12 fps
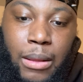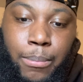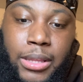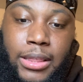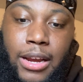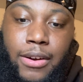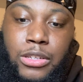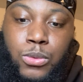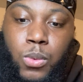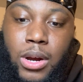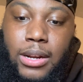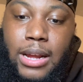but there is
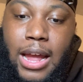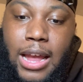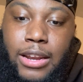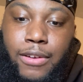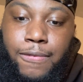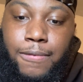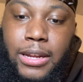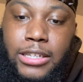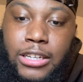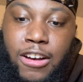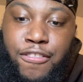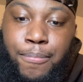one kind of
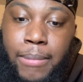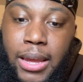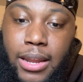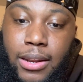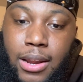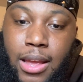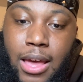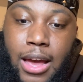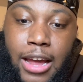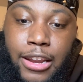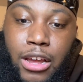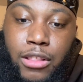flesh of men
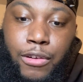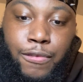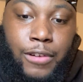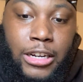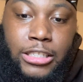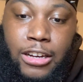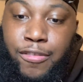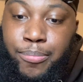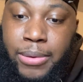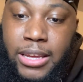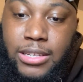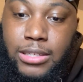another flesh
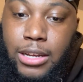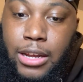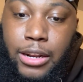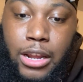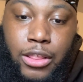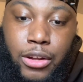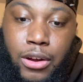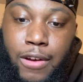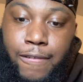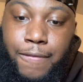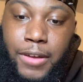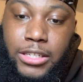of beasts, another
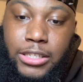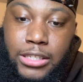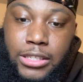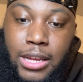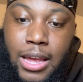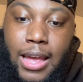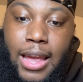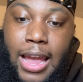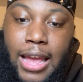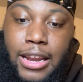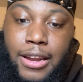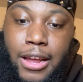of fishes,
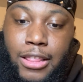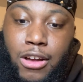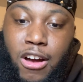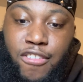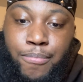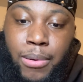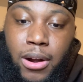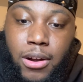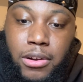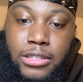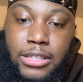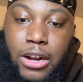and another of
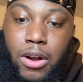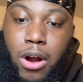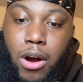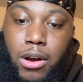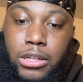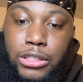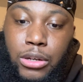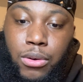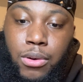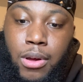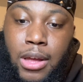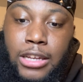birds. There are
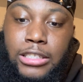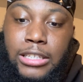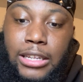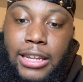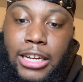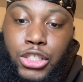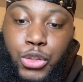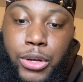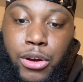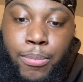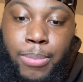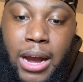also
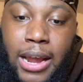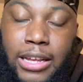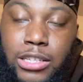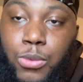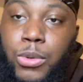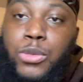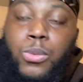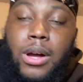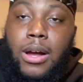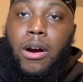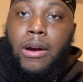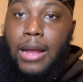celestial bodies, which
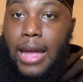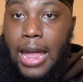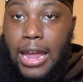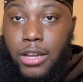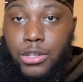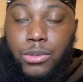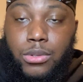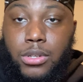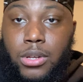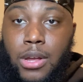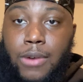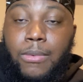what are the angels,
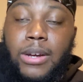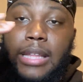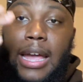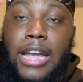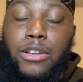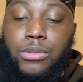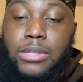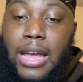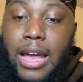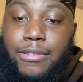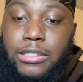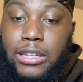right? The angels, they
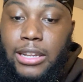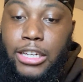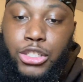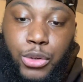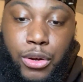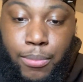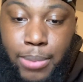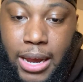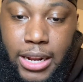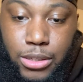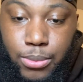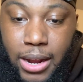have celestial
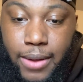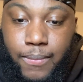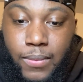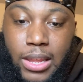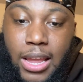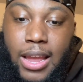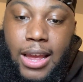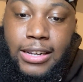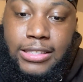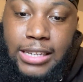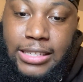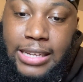bodies, right? And
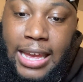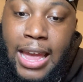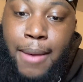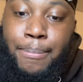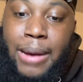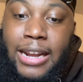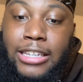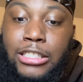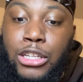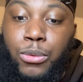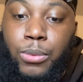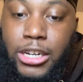it says, and bodies
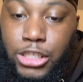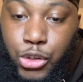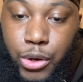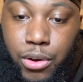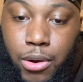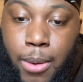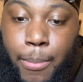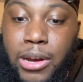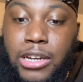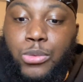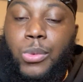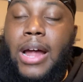terrestrial,
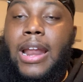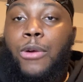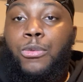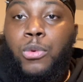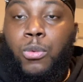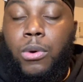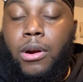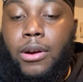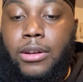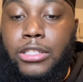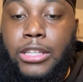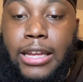because why? That root
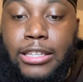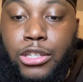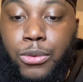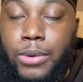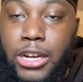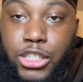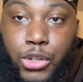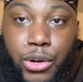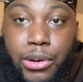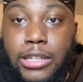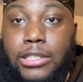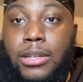word in
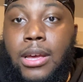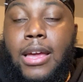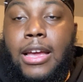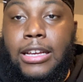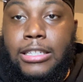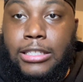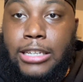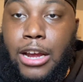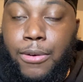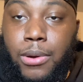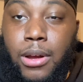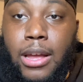terrestrial is is
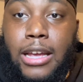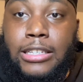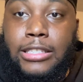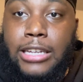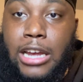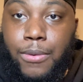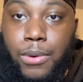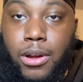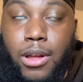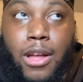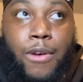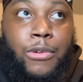terra, is terra,
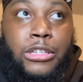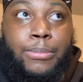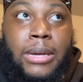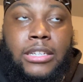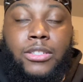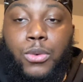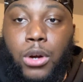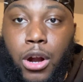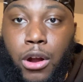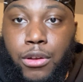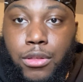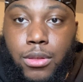which means
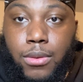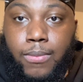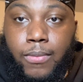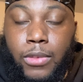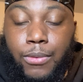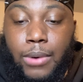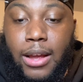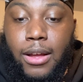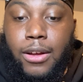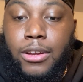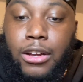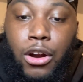earth, right?
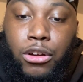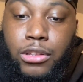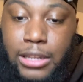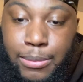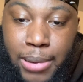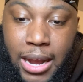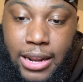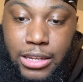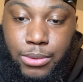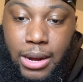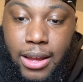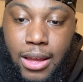Earthly
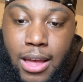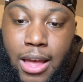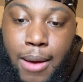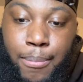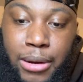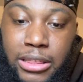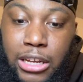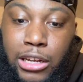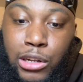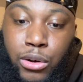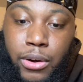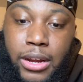bodies, right? But the
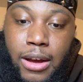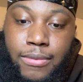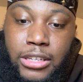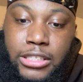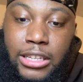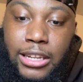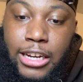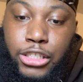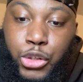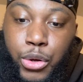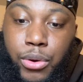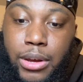glory of the
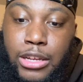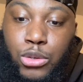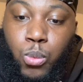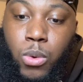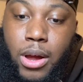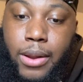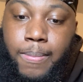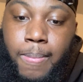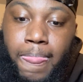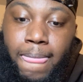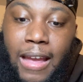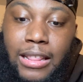celestial is one,
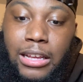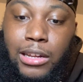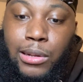and the